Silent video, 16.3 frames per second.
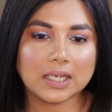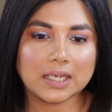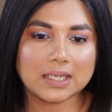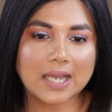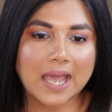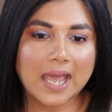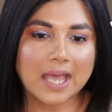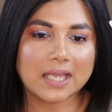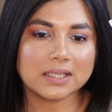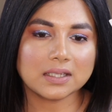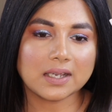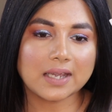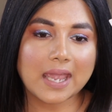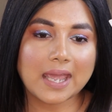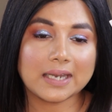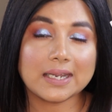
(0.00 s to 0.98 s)
It has
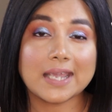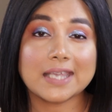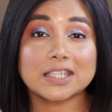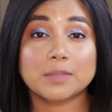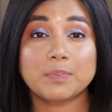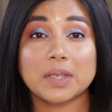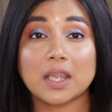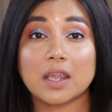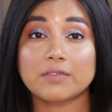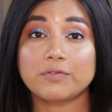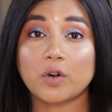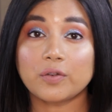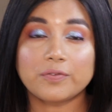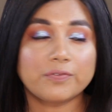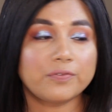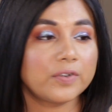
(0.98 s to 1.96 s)
an SPF
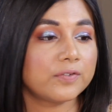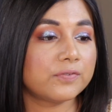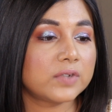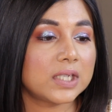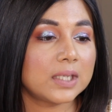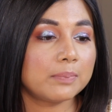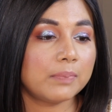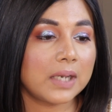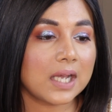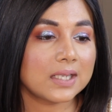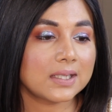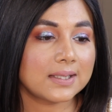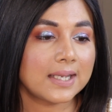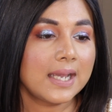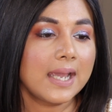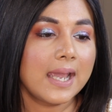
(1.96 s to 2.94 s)
of
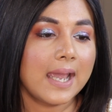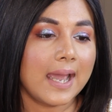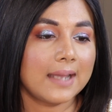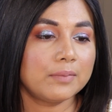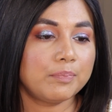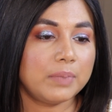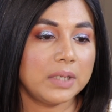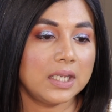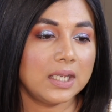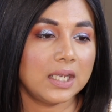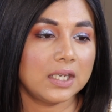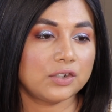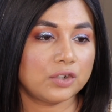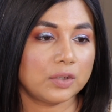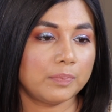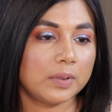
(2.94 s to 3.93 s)
50+ and
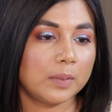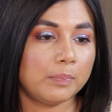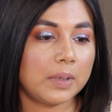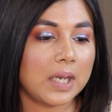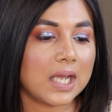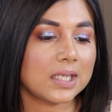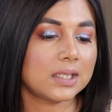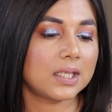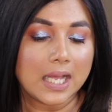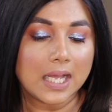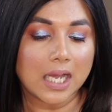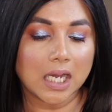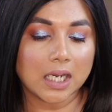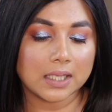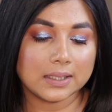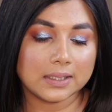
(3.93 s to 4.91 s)

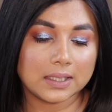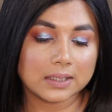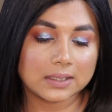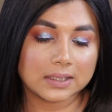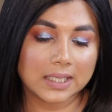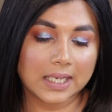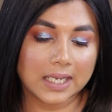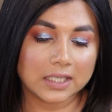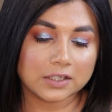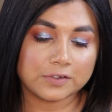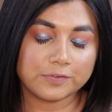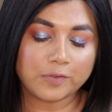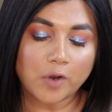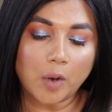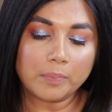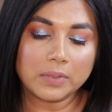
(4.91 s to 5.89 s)
PA++. This says,
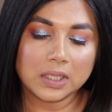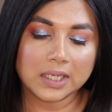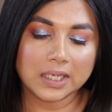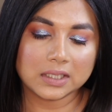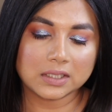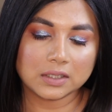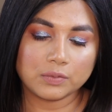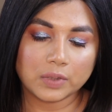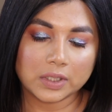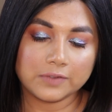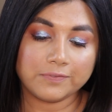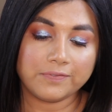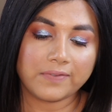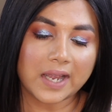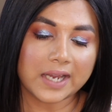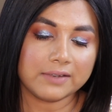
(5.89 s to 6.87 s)
formulated with
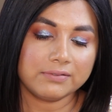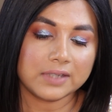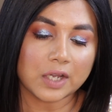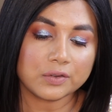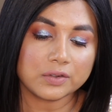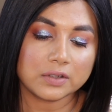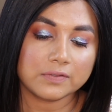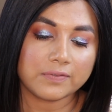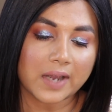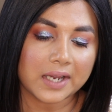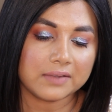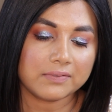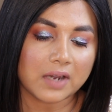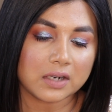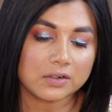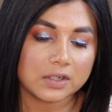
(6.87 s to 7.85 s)

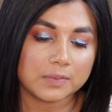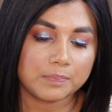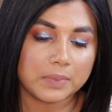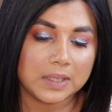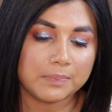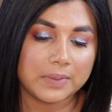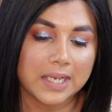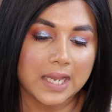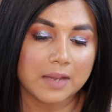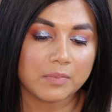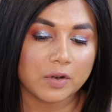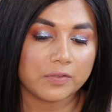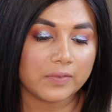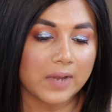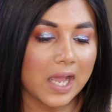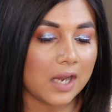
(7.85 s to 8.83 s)
5,500 ppm
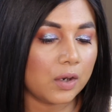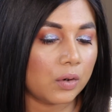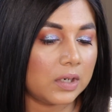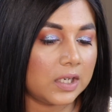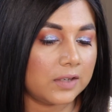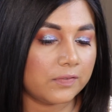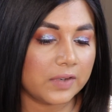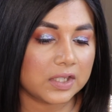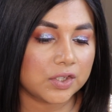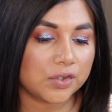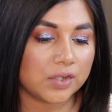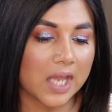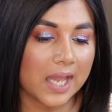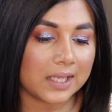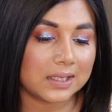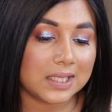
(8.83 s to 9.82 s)
of aloe leaf
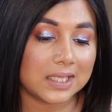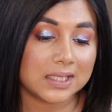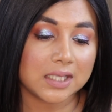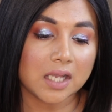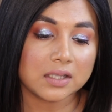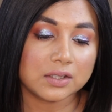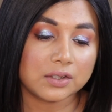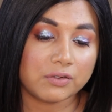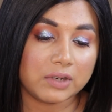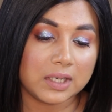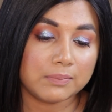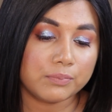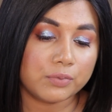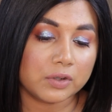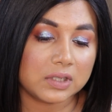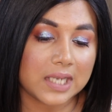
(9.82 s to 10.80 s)
extract, this
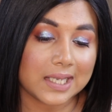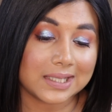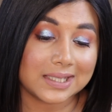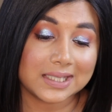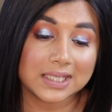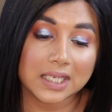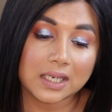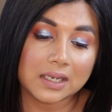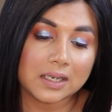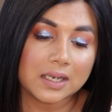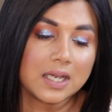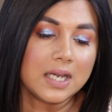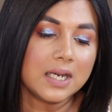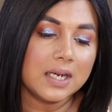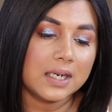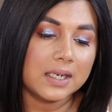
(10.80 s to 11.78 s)
sunscreen protects skin
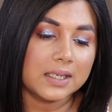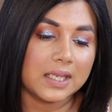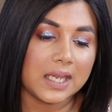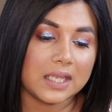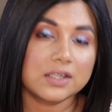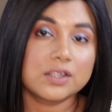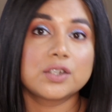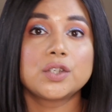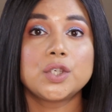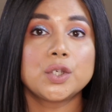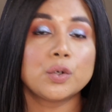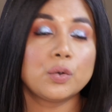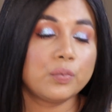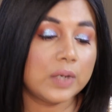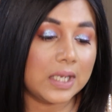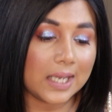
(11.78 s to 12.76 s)
against
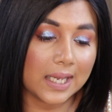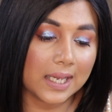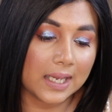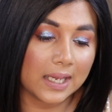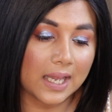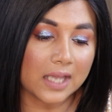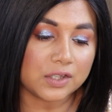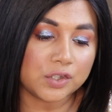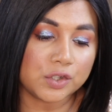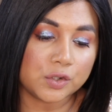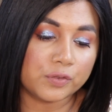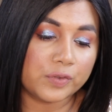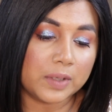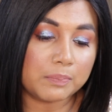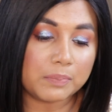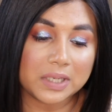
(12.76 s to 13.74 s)
UVA and
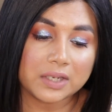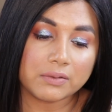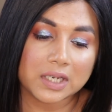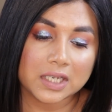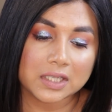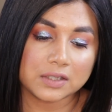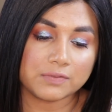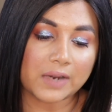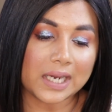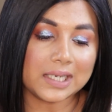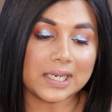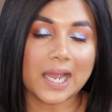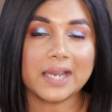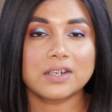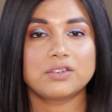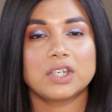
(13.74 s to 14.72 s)
UVB rays while
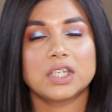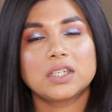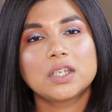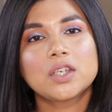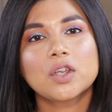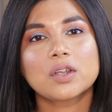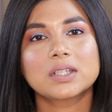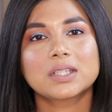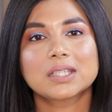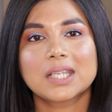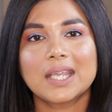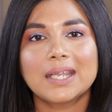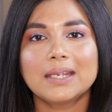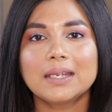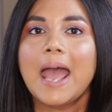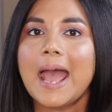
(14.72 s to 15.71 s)
hydrating your
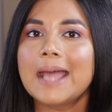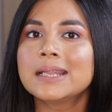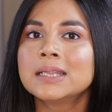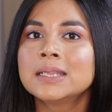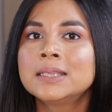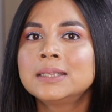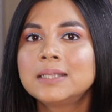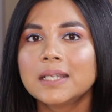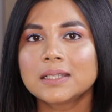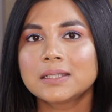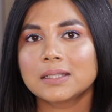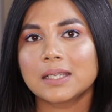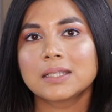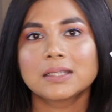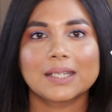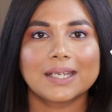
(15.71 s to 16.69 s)
skin. And this
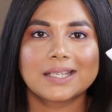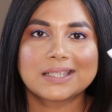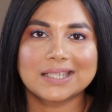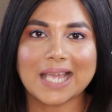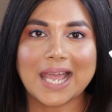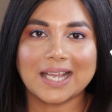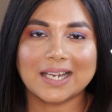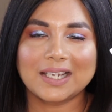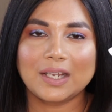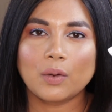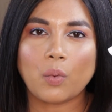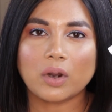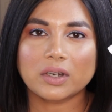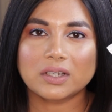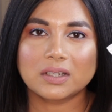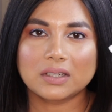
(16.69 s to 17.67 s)
is exactly
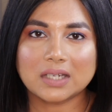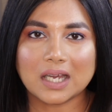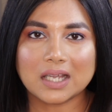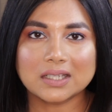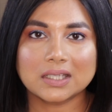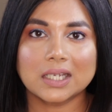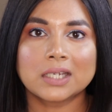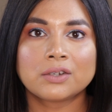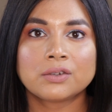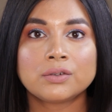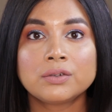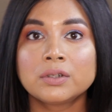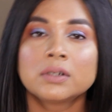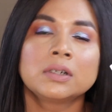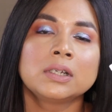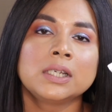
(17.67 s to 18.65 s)
what it does. It
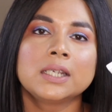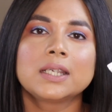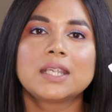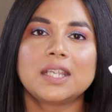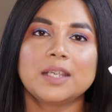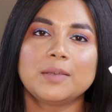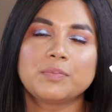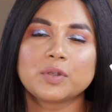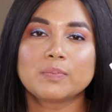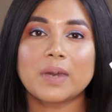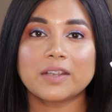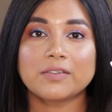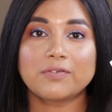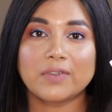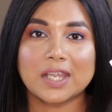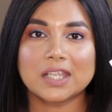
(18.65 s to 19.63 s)
really keeps
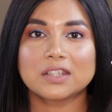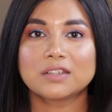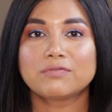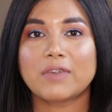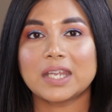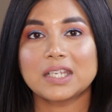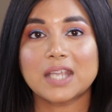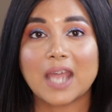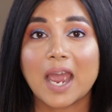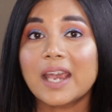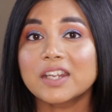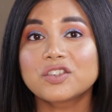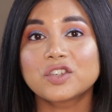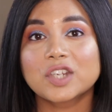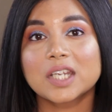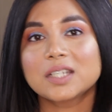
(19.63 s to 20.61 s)
my face very
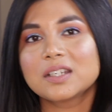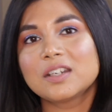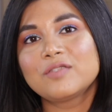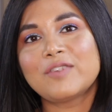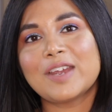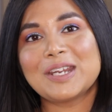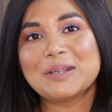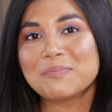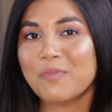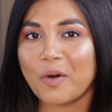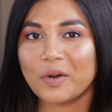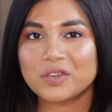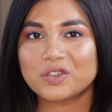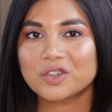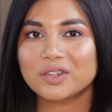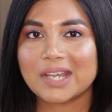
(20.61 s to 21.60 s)
hydrated, very
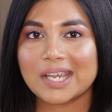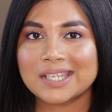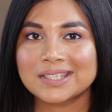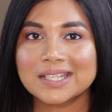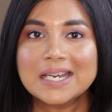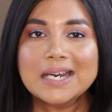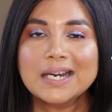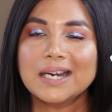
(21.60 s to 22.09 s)
moisturized.